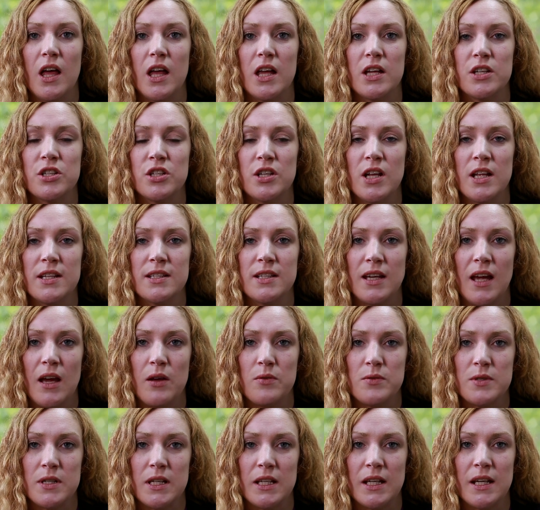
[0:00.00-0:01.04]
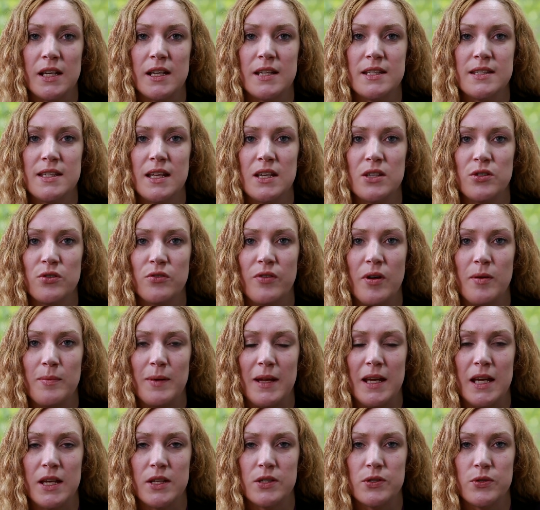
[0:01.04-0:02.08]
A genetic counsellor can assess your
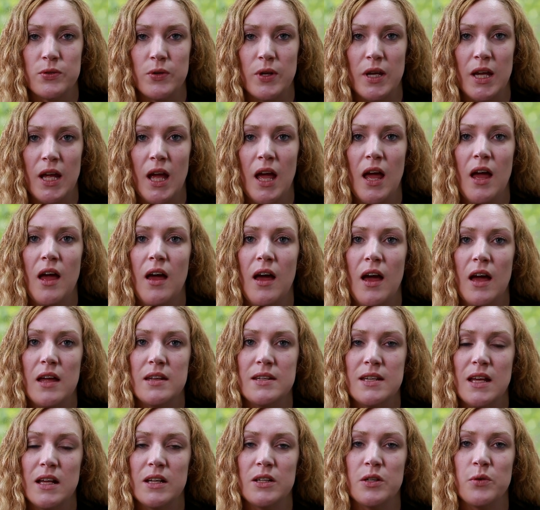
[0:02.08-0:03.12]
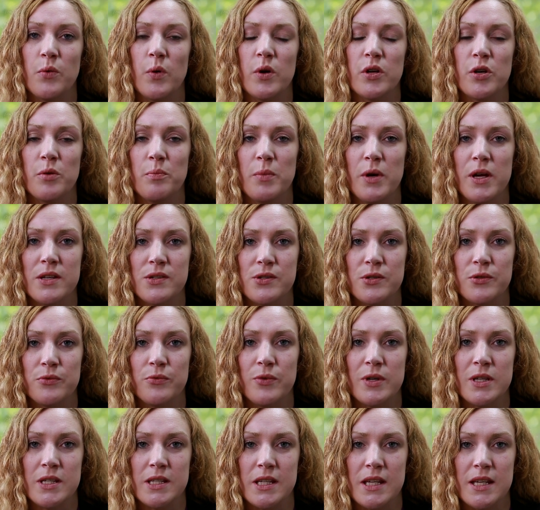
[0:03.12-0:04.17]
family history and tell you what your personal
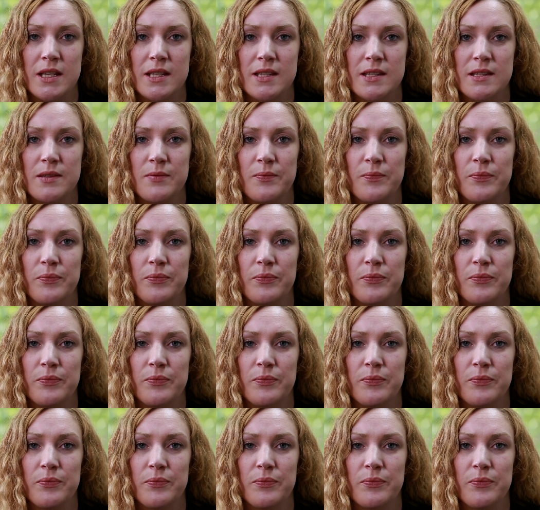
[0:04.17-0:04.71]
risk is.